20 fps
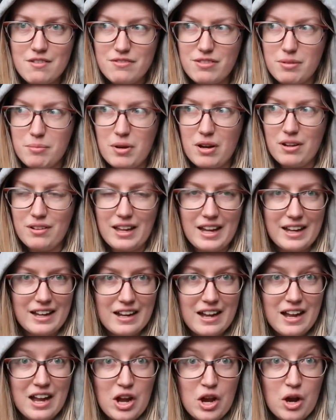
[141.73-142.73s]
for more
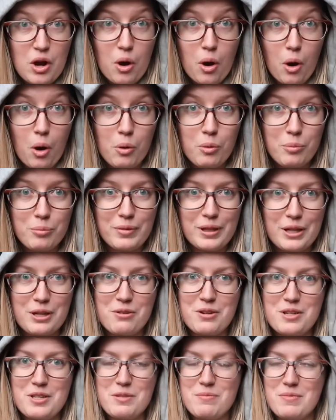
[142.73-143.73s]
like homely
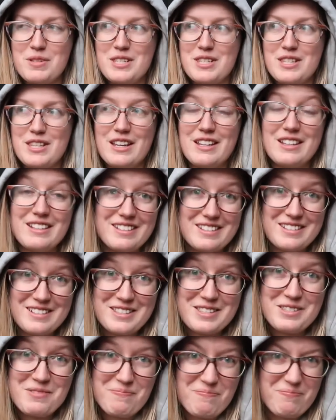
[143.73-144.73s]
Christmas
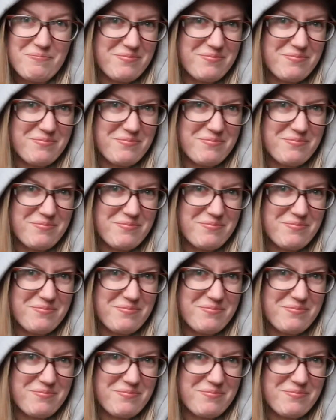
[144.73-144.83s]
things